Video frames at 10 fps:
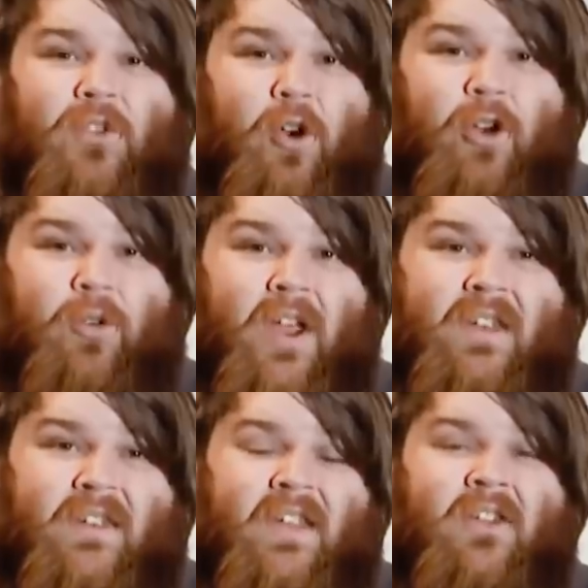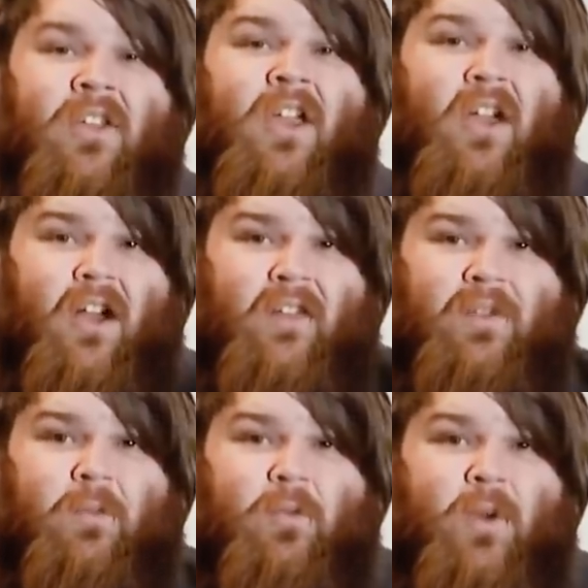for a great deal on
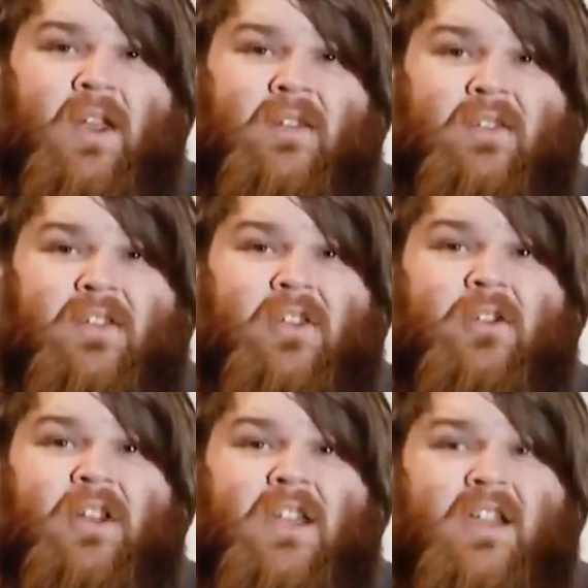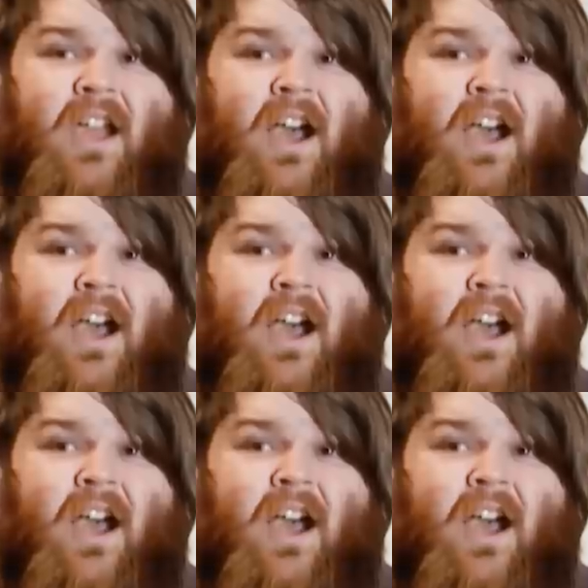some great security and